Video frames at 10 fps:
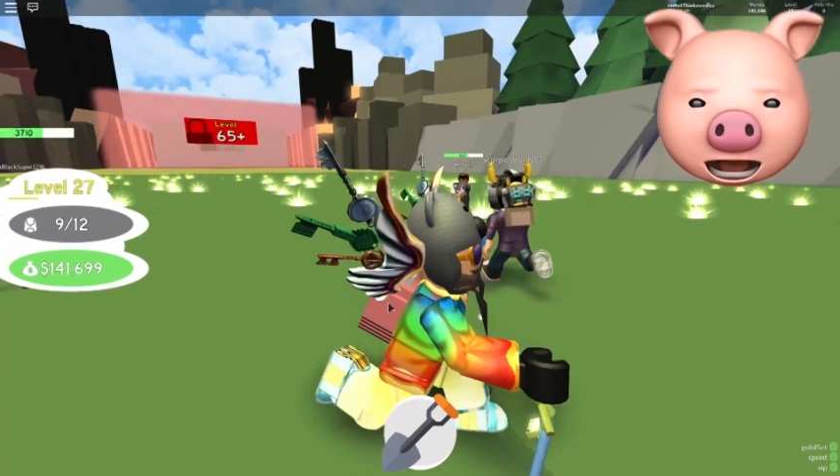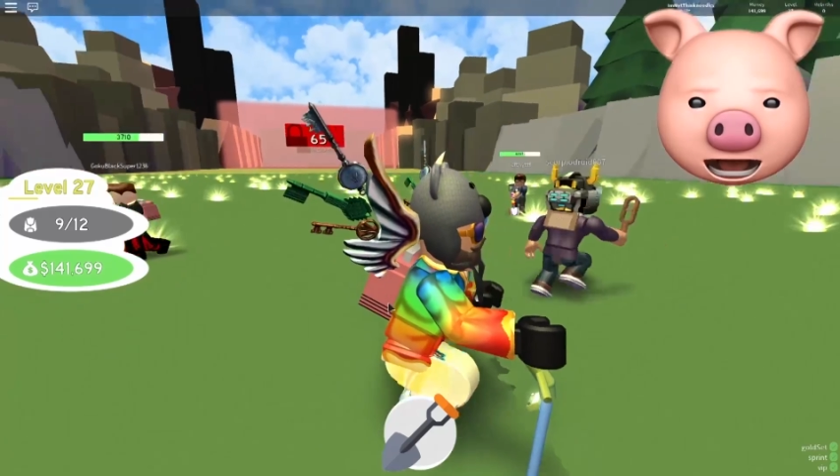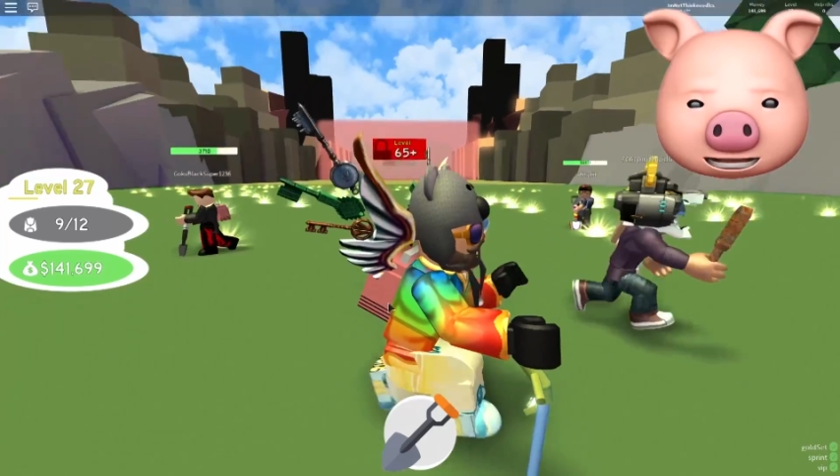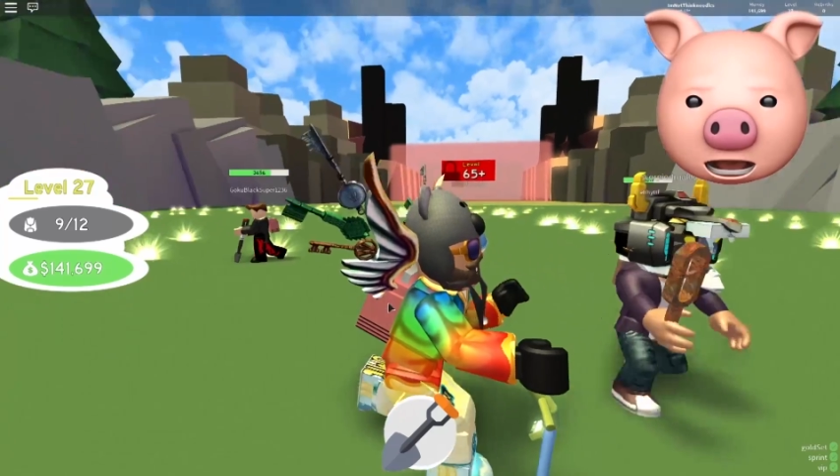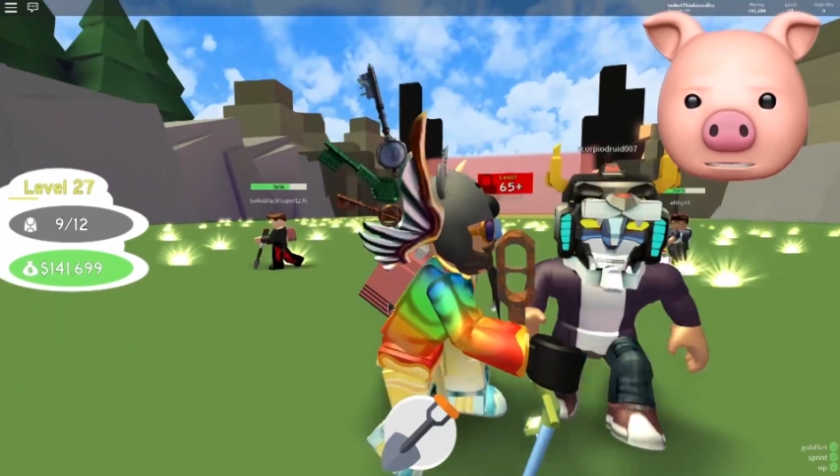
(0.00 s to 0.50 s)

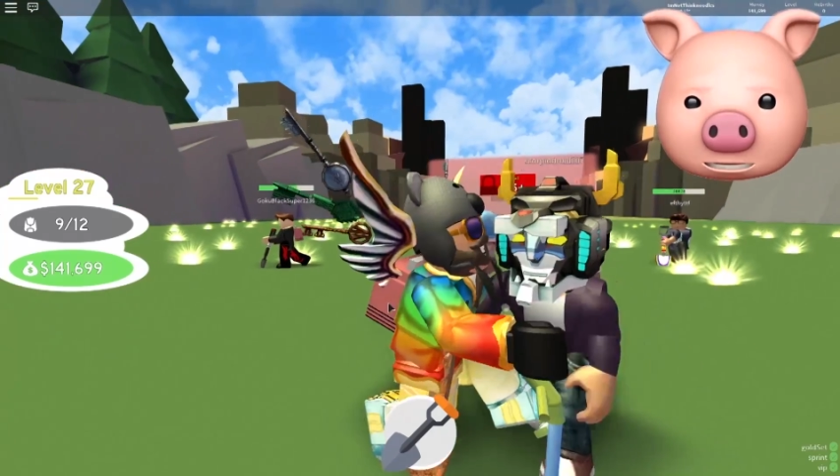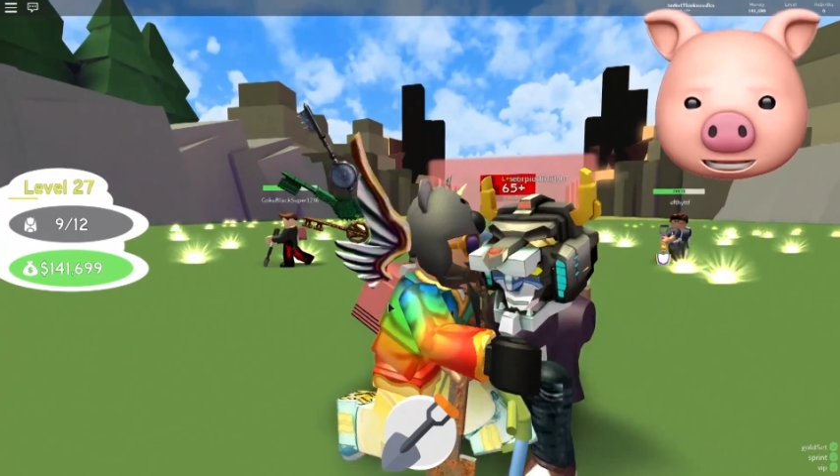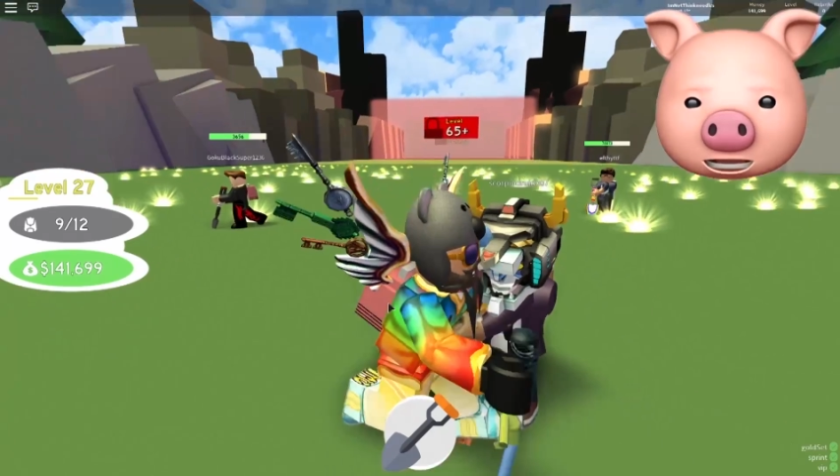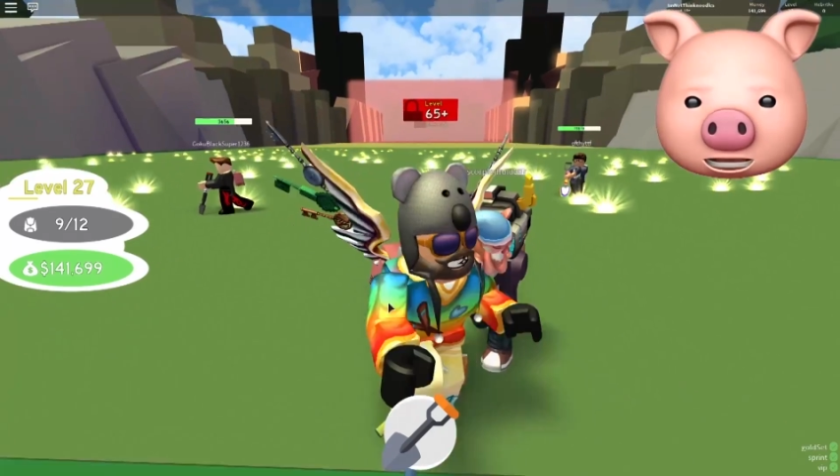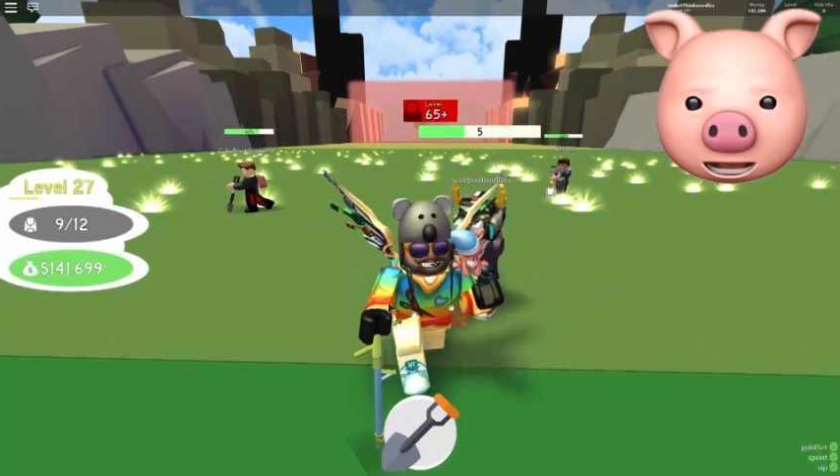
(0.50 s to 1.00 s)
I thought I bought
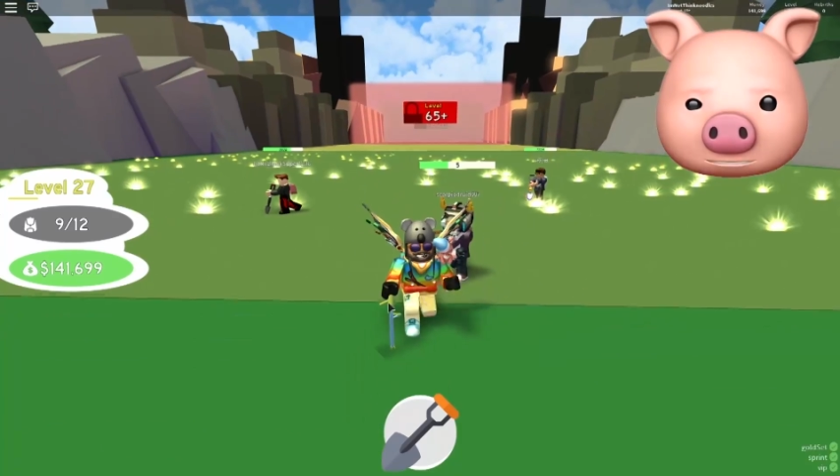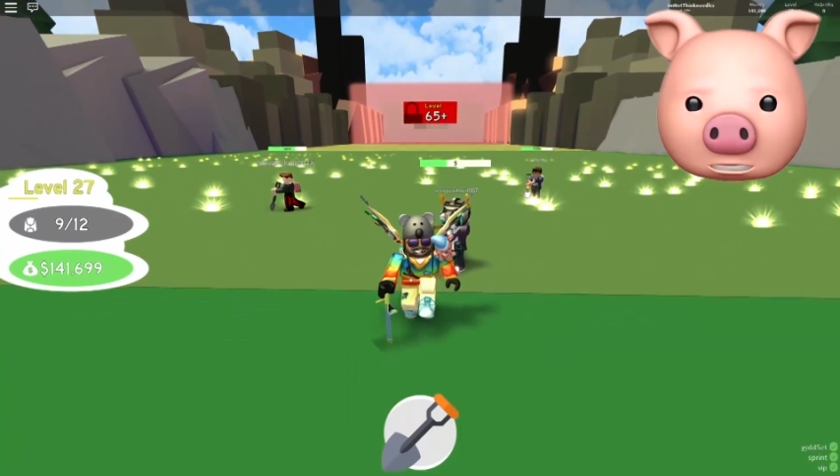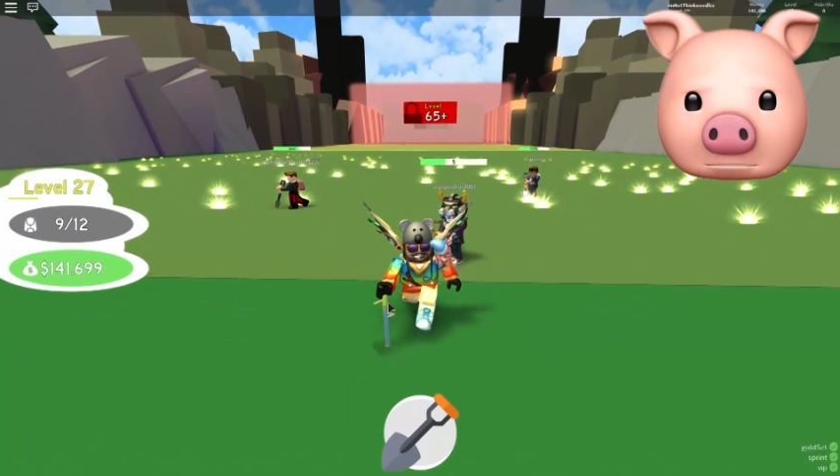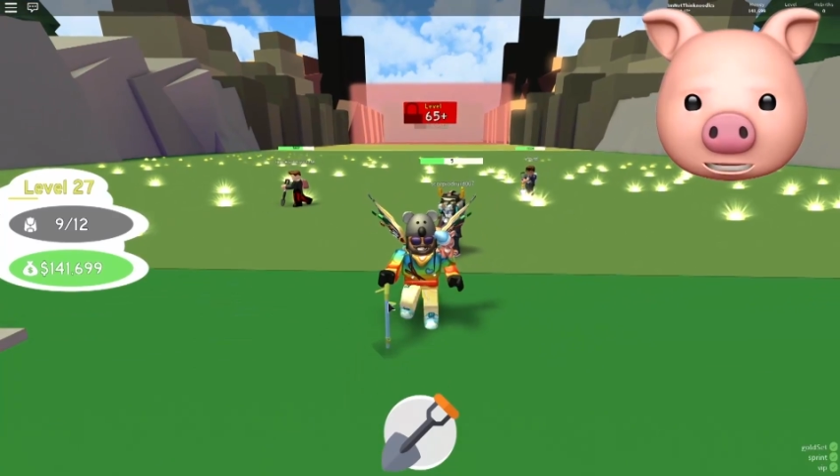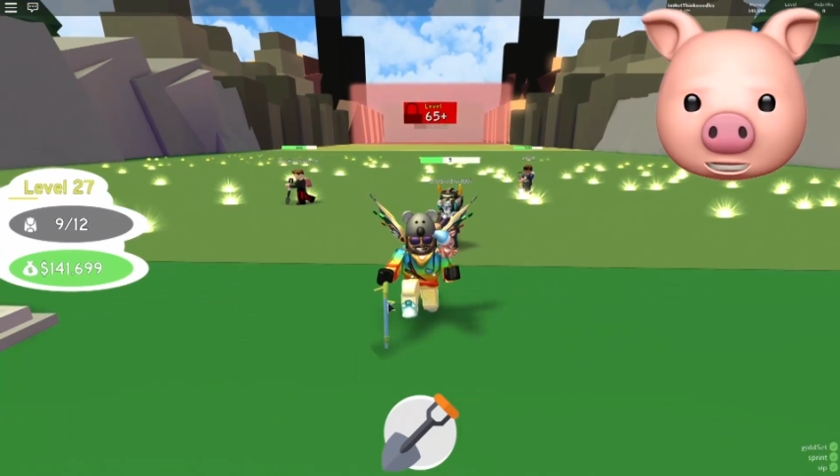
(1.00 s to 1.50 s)
the
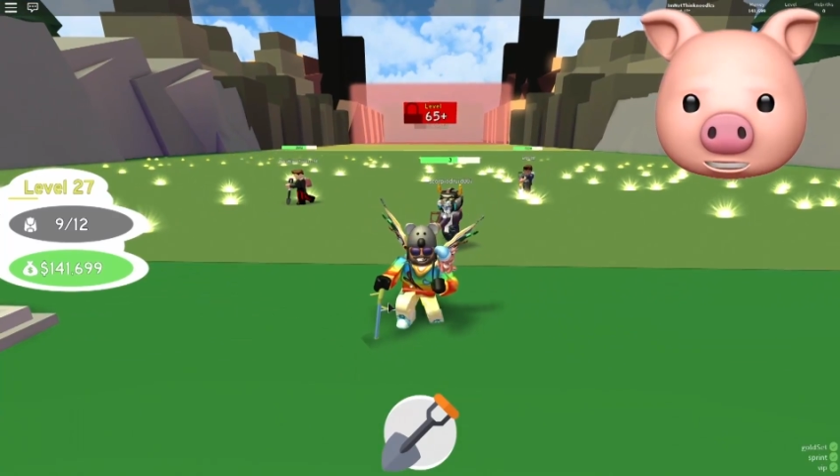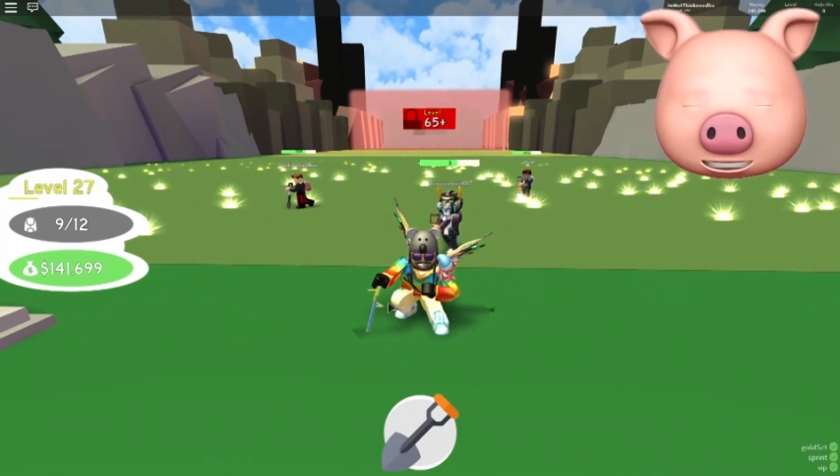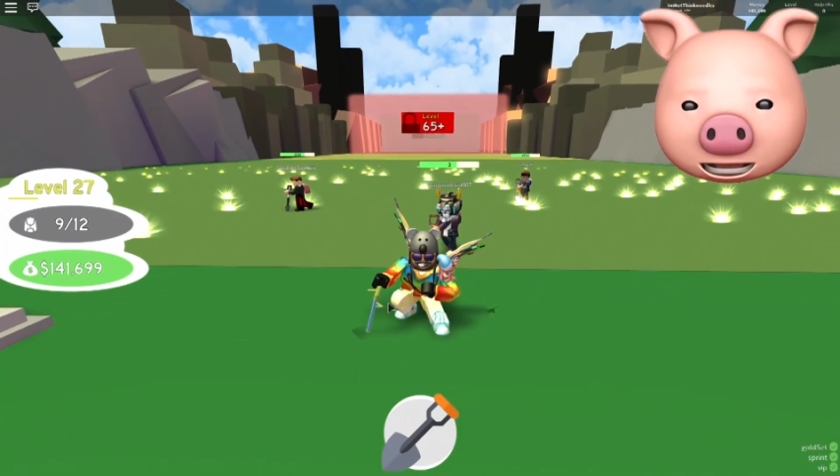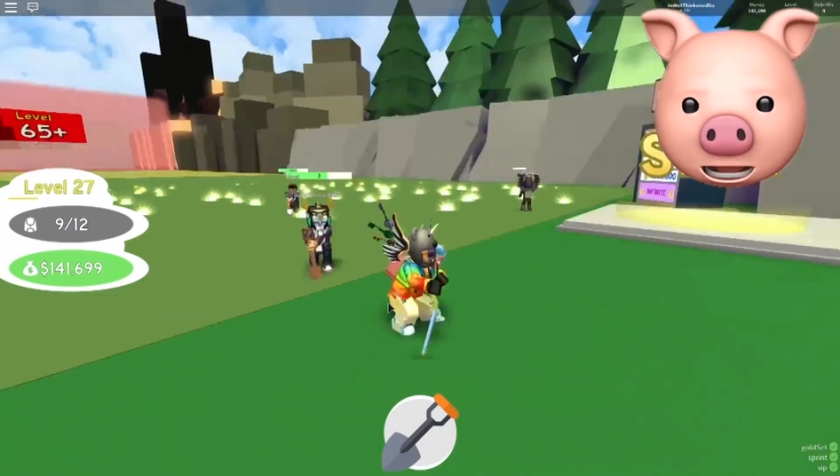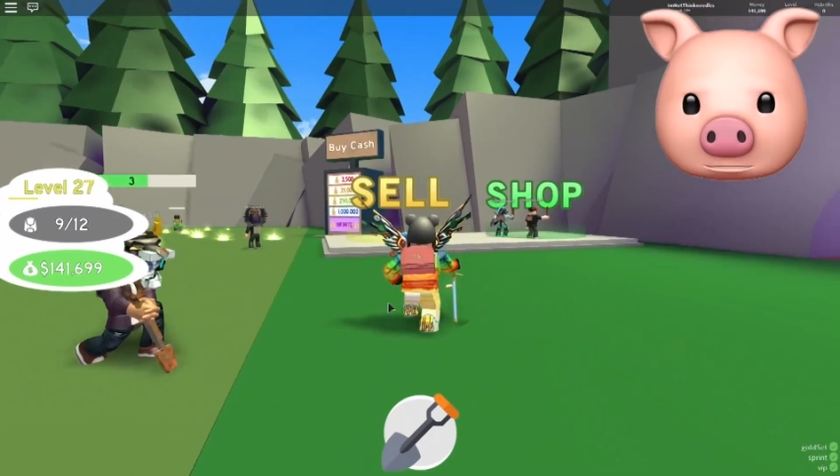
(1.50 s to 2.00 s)
shovel, but it looks
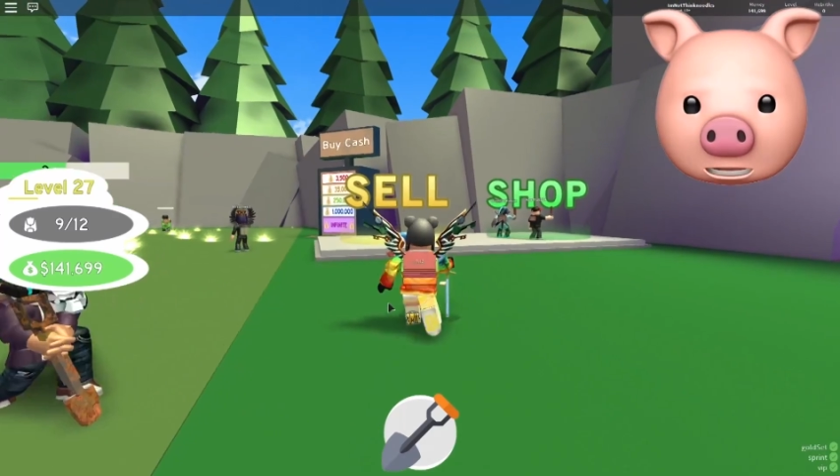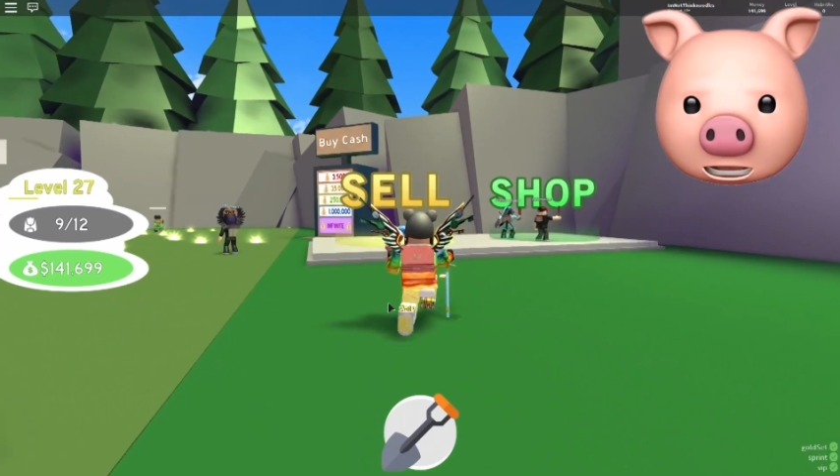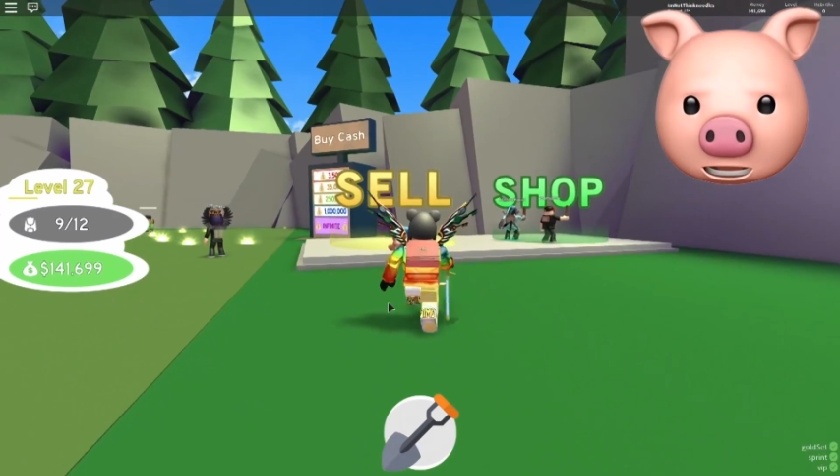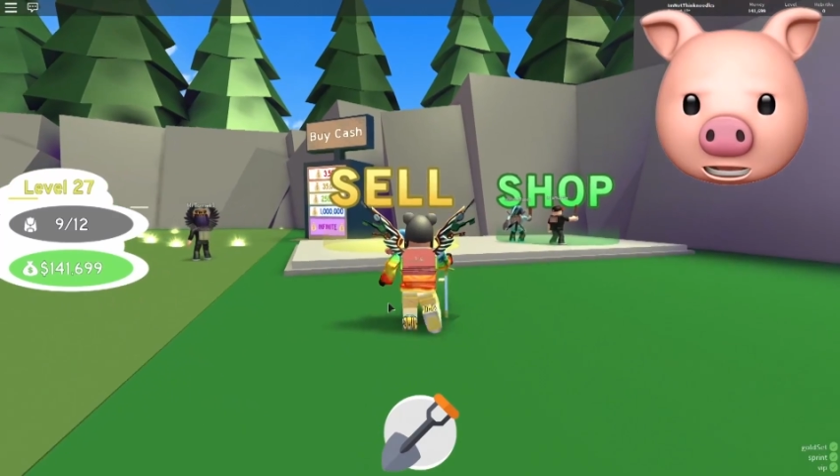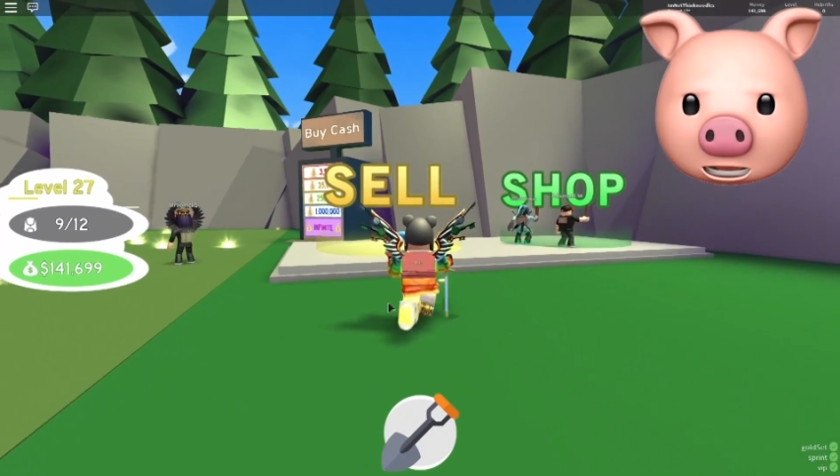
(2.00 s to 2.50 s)
like I bought...